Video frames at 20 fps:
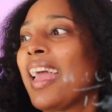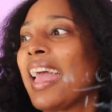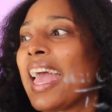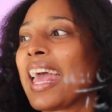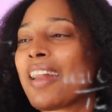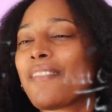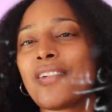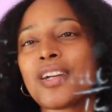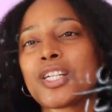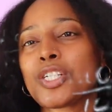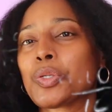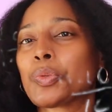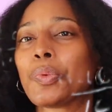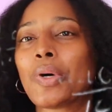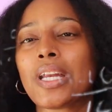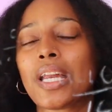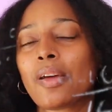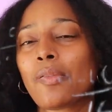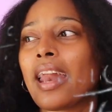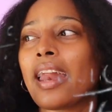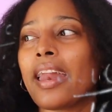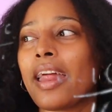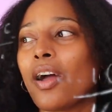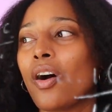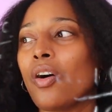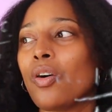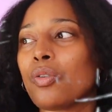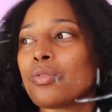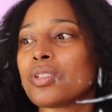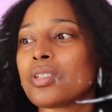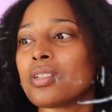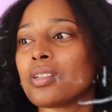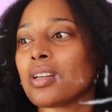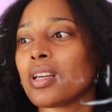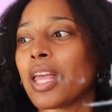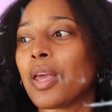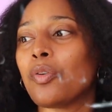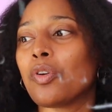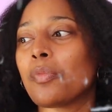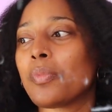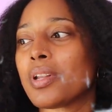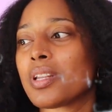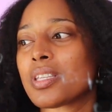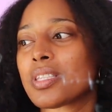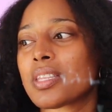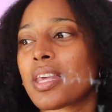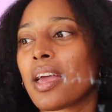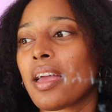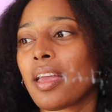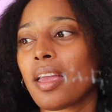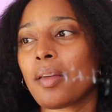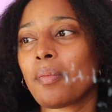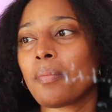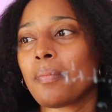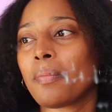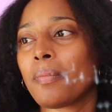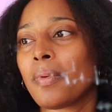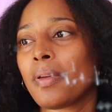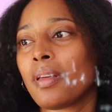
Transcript: And if I just went out of that Ulta, it would have been the same